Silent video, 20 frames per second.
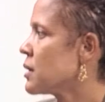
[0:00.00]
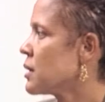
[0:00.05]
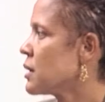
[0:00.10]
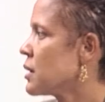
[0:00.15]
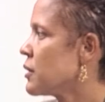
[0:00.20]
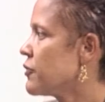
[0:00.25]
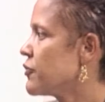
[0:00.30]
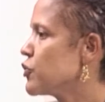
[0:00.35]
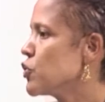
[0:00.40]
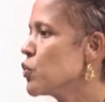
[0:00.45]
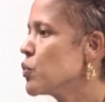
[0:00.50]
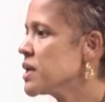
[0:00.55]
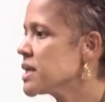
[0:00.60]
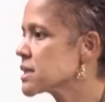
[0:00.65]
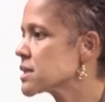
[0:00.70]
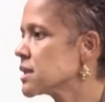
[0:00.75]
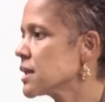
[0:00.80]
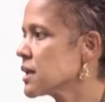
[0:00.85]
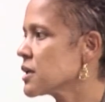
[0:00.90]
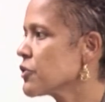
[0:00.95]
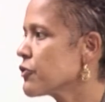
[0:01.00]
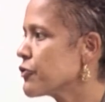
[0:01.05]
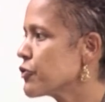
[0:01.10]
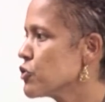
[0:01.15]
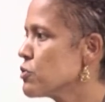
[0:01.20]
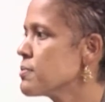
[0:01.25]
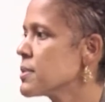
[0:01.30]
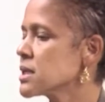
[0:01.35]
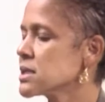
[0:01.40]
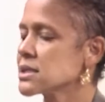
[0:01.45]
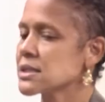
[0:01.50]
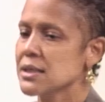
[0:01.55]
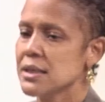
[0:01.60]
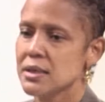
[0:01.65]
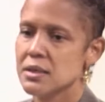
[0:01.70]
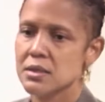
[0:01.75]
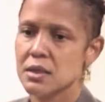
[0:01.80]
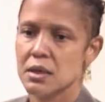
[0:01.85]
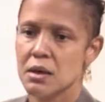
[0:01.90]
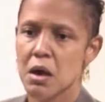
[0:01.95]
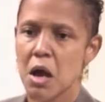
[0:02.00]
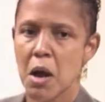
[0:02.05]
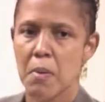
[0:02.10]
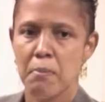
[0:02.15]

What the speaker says: few weeks later, few months later,